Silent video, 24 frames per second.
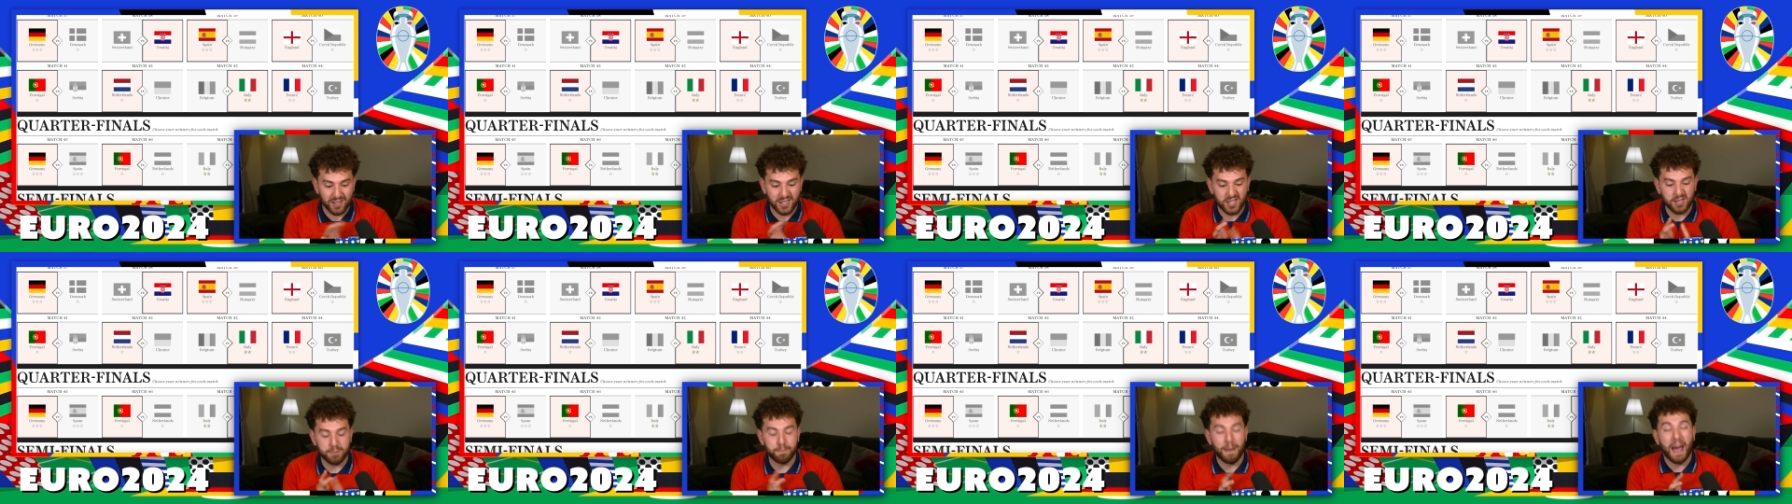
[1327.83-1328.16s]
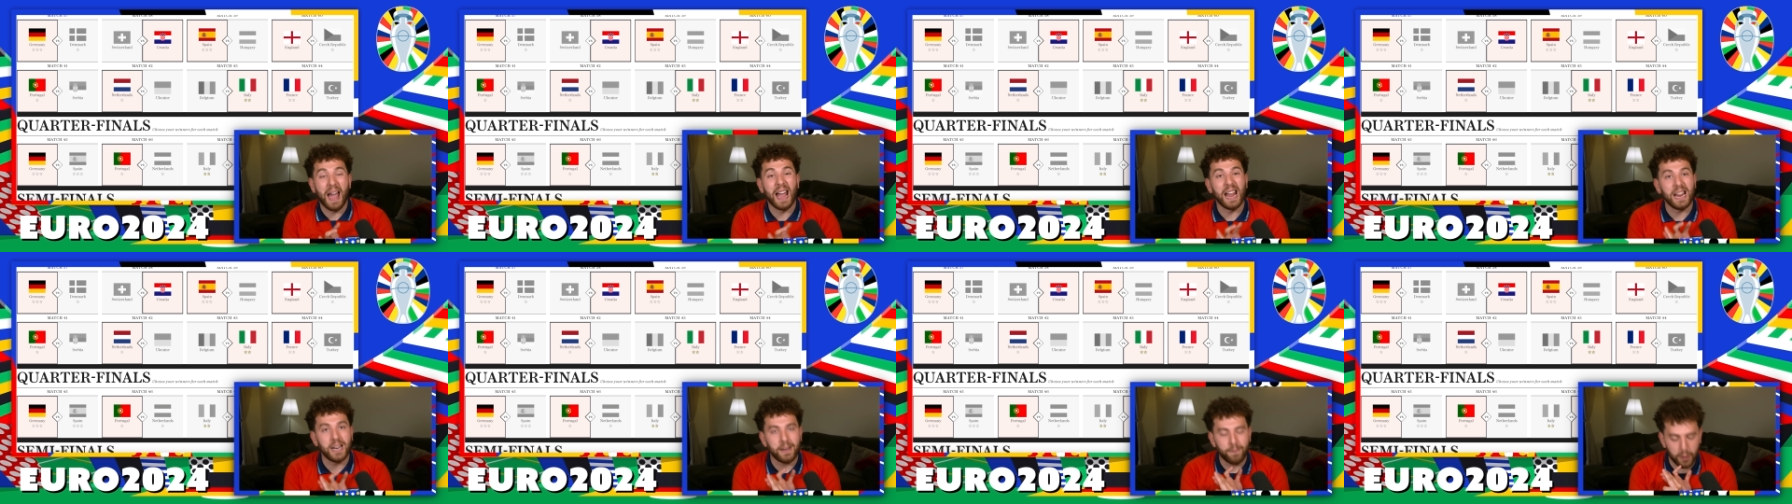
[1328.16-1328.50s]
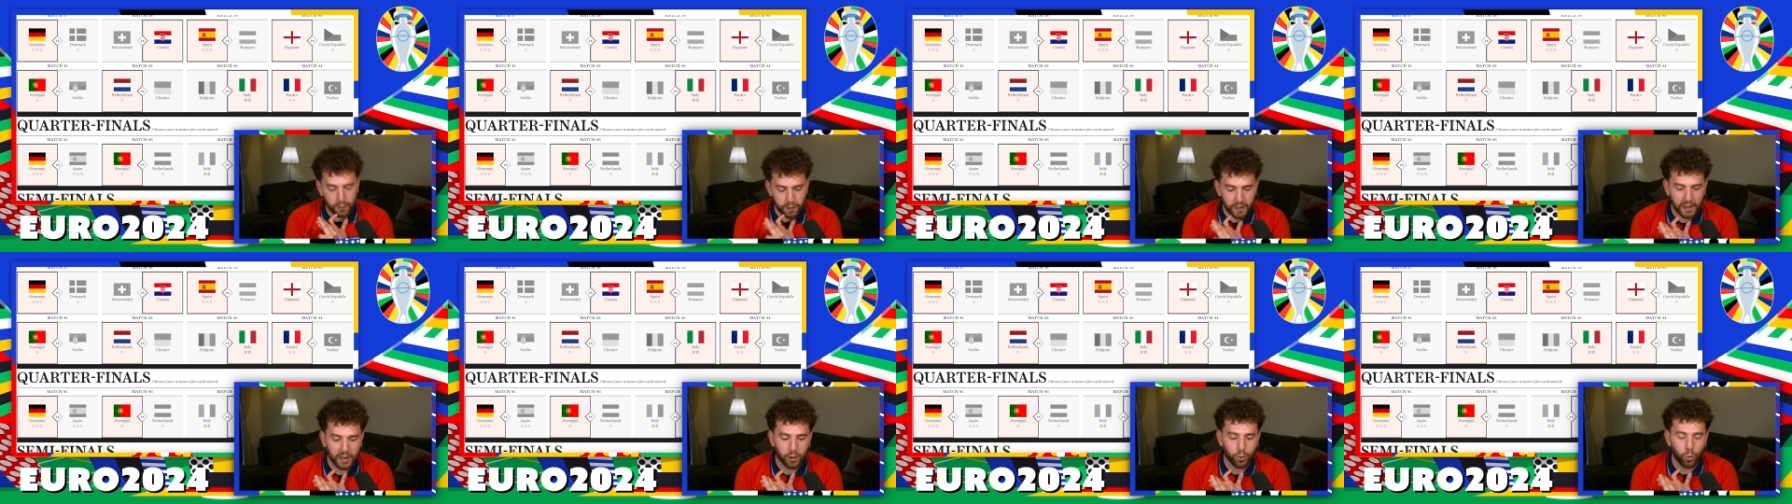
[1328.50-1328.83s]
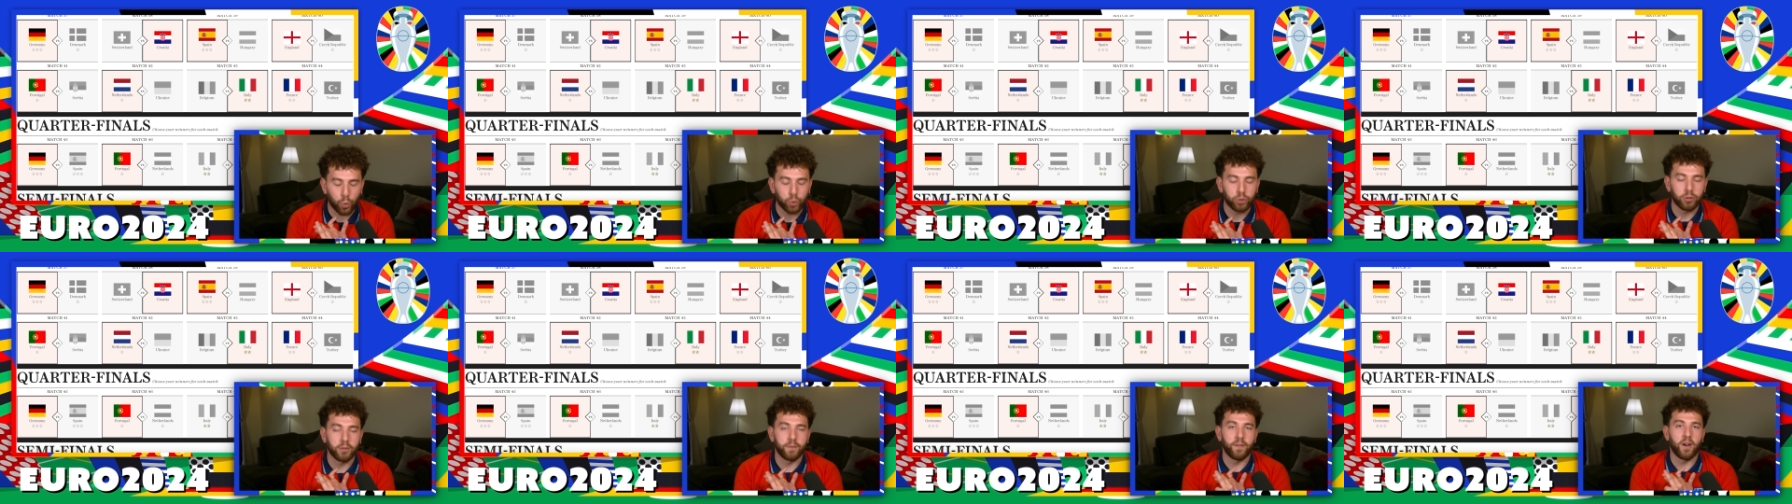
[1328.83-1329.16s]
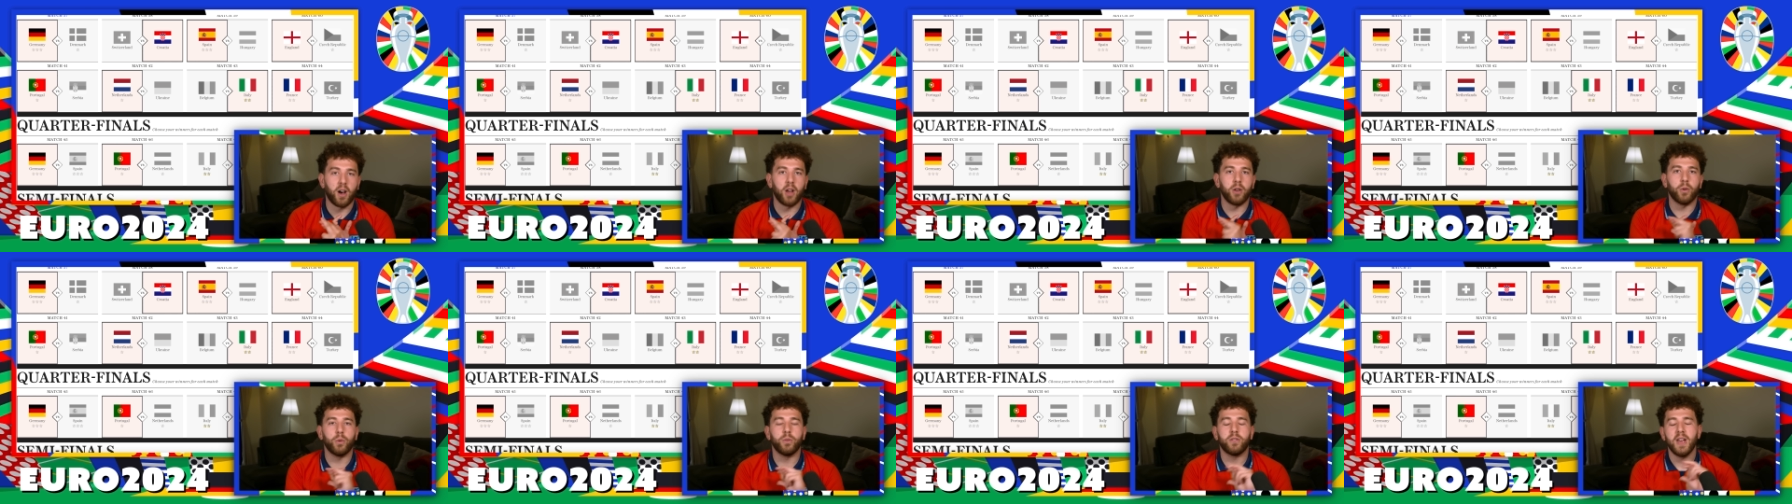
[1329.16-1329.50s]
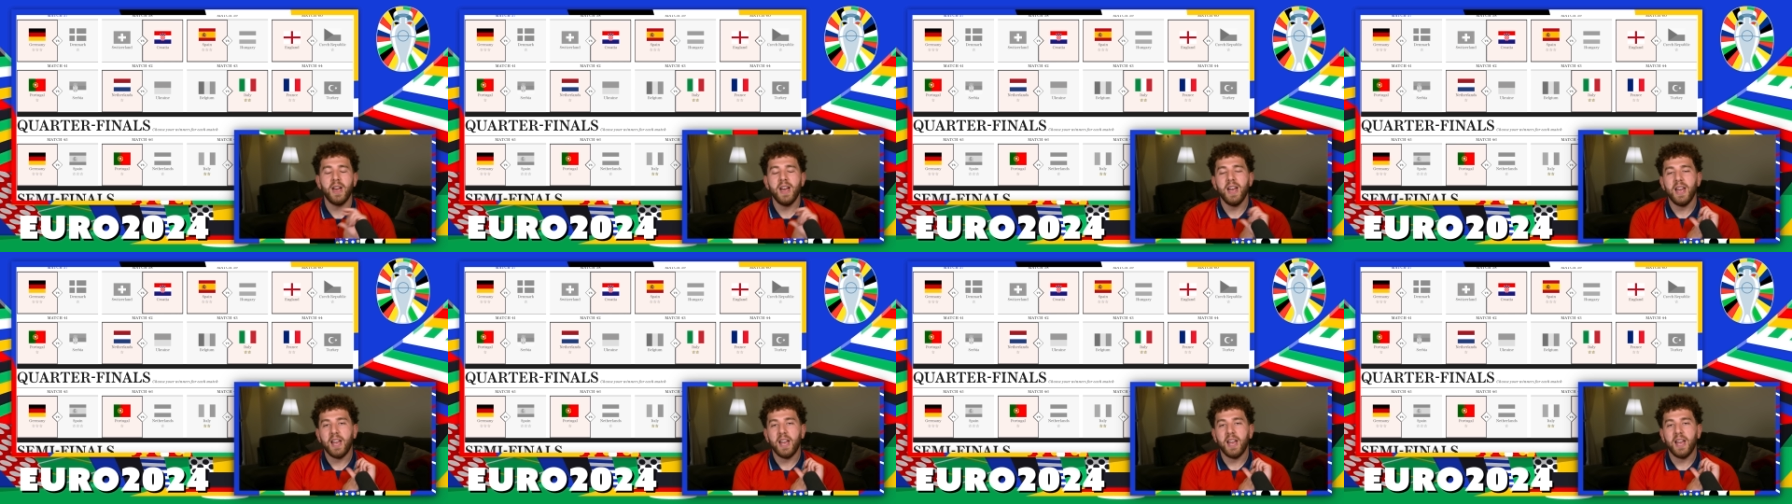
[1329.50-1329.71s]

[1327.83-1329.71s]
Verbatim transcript: Spain if you think quarterfinals